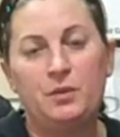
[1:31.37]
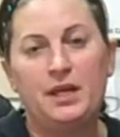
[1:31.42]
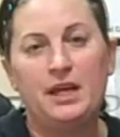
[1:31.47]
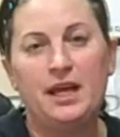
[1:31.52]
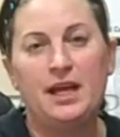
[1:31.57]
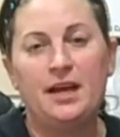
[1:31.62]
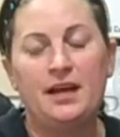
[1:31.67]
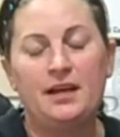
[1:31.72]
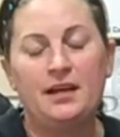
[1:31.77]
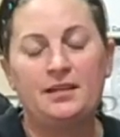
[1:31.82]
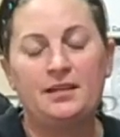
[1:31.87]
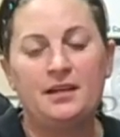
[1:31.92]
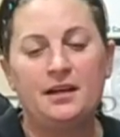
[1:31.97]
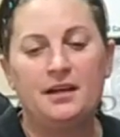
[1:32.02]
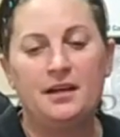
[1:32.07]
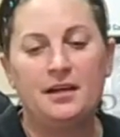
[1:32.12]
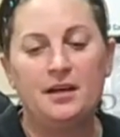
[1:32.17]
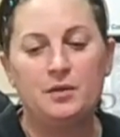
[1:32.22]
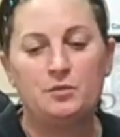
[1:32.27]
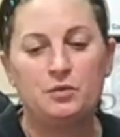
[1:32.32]
We had,
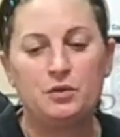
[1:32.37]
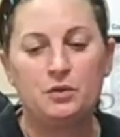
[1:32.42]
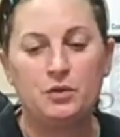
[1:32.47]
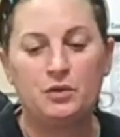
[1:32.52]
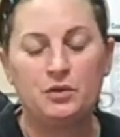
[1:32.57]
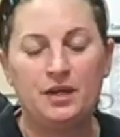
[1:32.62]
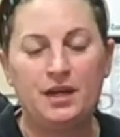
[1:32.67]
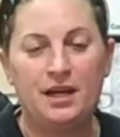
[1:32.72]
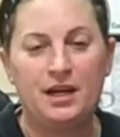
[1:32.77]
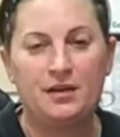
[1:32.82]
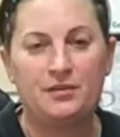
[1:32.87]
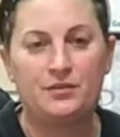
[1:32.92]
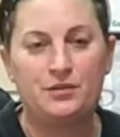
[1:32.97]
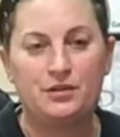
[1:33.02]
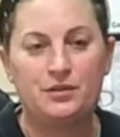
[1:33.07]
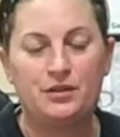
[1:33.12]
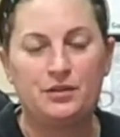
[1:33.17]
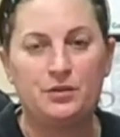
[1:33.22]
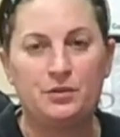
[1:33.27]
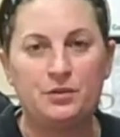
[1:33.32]
shortly
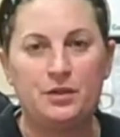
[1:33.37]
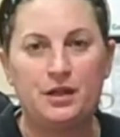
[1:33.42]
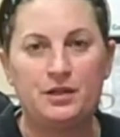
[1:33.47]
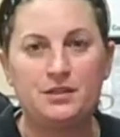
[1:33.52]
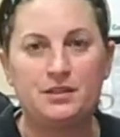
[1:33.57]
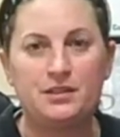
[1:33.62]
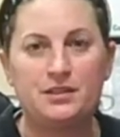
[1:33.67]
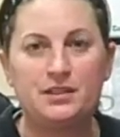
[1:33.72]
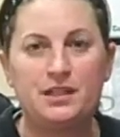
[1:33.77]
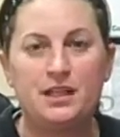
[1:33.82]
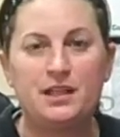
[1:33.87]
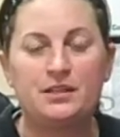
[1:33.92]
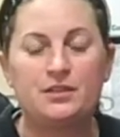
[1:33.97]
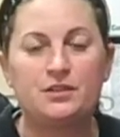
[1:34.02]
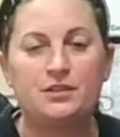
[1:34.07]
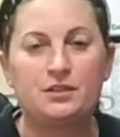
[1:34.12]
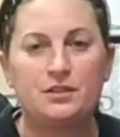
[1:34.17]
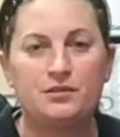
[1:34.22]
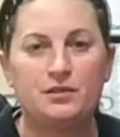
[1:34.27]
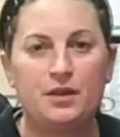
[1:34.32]
after the
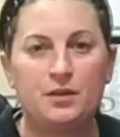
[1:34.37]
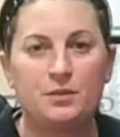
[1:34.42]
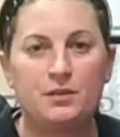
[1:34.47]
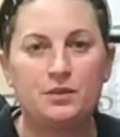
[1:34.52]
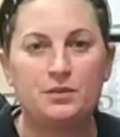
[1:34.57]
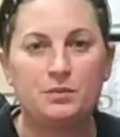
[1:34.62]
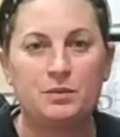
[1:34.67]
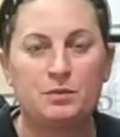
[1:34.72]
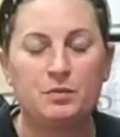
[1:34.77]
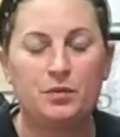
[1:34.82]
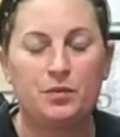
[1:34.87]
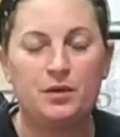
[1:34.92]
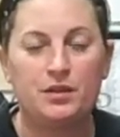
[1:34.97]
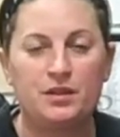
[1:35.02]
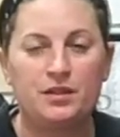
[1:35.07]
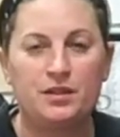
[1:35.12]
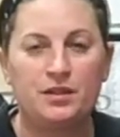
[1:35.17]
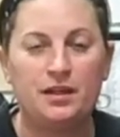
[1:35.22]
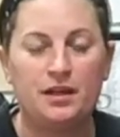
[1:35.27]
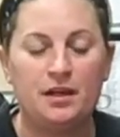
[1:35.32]
2010 survey was
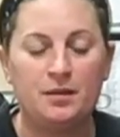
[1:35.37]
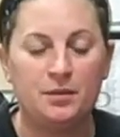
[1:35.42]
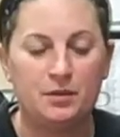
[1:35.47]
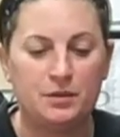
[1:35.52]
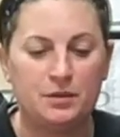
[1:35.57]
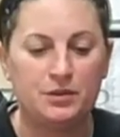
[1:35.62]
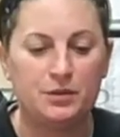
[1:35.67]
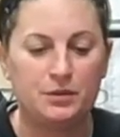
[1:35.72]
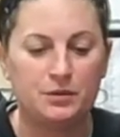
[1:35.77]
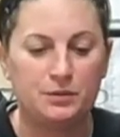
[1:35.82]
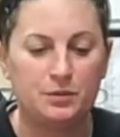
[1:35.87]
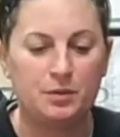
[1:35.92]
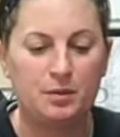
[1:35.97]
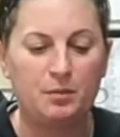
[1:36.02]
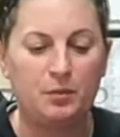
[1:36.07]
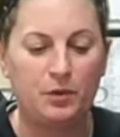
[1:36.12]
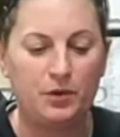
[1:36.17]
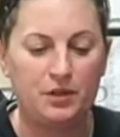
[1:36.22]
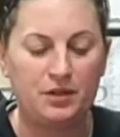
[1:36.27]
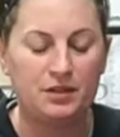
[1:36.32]
reported, the results were
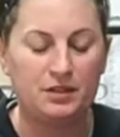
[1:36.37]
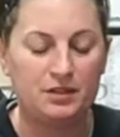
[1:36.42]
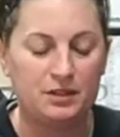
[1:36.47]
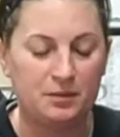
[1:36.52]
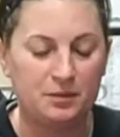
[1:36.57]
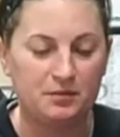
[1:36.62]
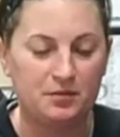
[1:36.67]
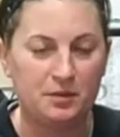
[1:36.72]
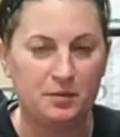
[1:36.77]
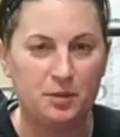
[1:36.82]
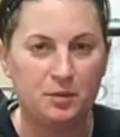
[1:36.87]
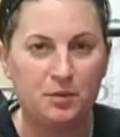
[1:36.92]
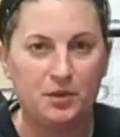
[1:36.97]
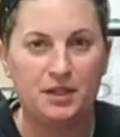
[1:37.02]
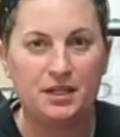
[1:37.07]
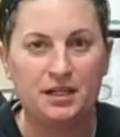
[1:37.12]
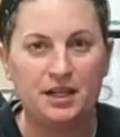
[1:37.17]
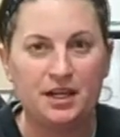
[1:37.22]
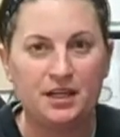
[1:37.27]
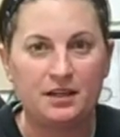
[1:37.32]
reported and some of them were
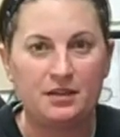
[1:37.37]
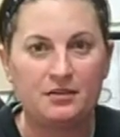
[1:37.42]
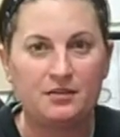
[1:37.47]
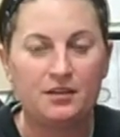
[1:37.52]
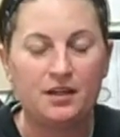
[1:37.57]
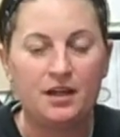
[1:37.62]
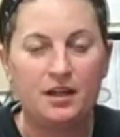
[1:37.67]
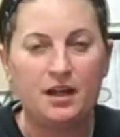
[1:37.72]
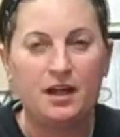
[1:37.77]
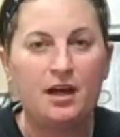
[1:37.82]
pretty negative.